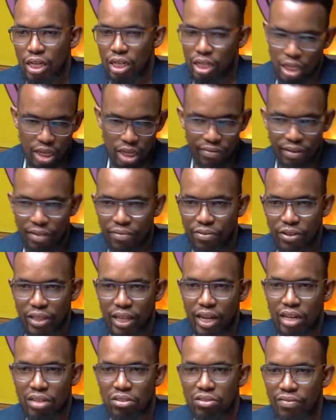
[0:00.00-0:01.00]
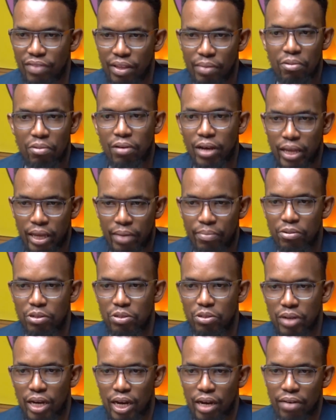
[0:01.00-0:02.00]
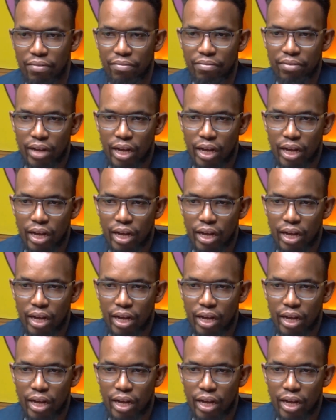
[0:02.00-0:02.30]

Even for the rest of them, you are able to have